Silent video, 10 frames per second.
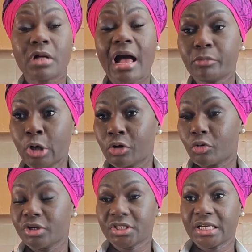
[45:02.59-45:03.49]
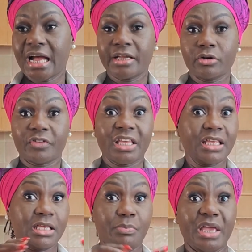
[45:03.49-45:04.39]
I'm not going to kind of
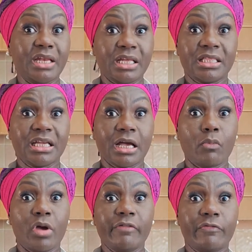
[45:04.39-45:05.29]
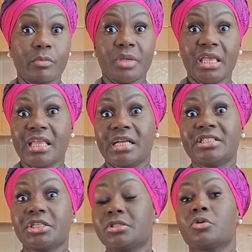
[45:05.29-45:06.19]
keep anything away from here
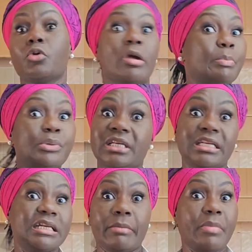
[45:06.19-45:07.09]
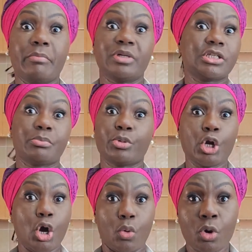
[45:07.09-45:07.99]
just to go and put it in the membership.
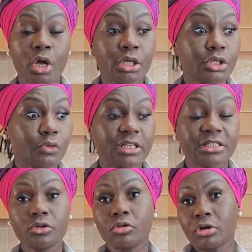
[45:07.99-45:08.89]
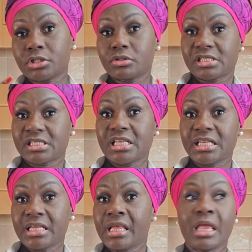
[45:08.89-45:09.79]
No, you are still going to
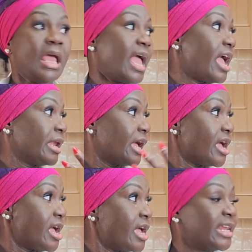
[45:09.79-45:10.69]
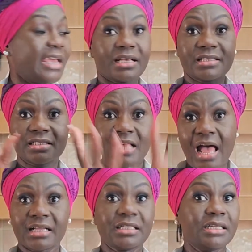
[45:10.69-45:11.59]
see and earn
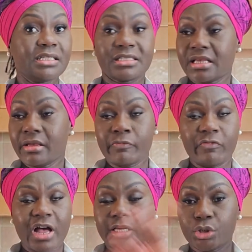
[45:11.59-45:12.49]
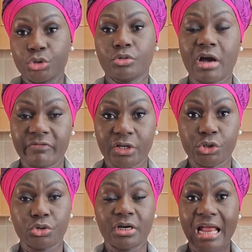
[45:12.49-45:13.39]
exactly the same value you have
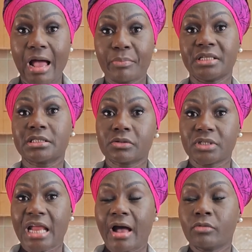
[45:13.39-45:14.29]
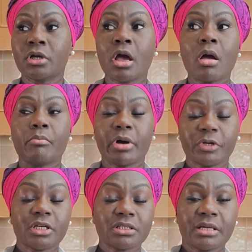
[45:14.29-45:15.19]
enjoyed up until now. But
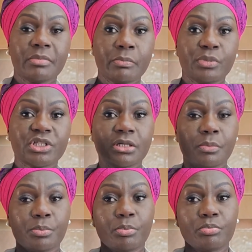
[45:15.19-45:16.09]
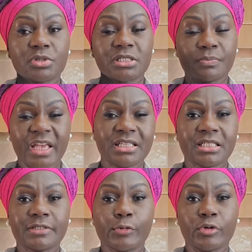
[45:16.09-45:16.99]
because the membership space
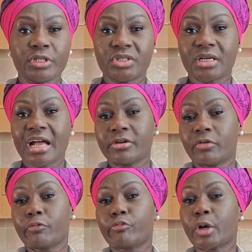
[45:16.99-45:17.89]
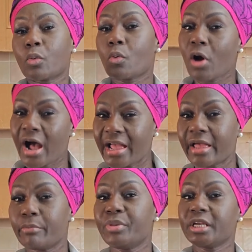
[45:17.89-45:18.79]
is going to kind of require
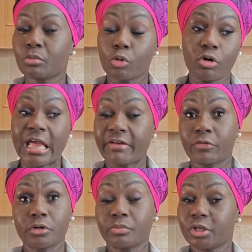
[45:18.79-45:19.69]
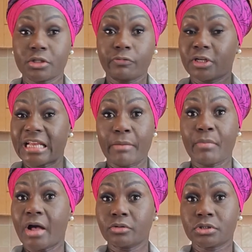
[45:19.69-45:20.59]
a bit more effort, because for the
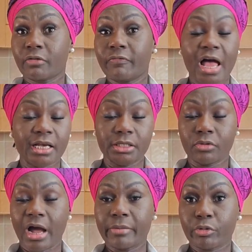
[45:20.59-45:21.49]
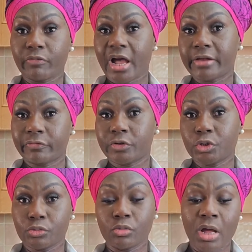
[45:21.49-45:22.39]
amount of value I provide for
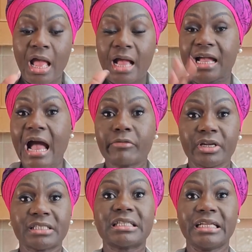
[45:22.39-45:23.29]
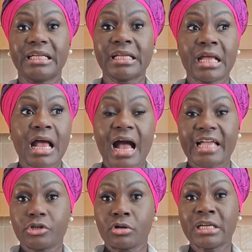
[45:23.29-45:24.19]
you currently, I
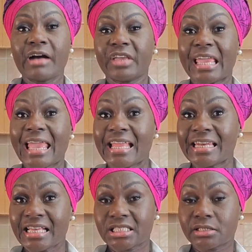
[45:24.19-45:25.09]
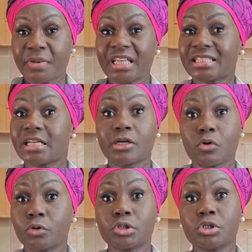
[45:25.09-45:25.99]
don't have any space at
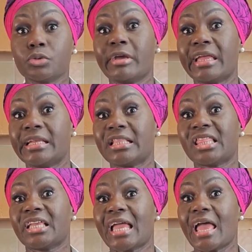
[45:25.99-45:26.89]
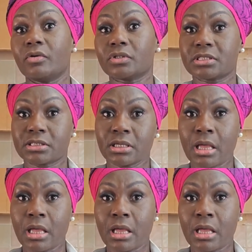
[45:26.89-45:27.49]
all to do anything else.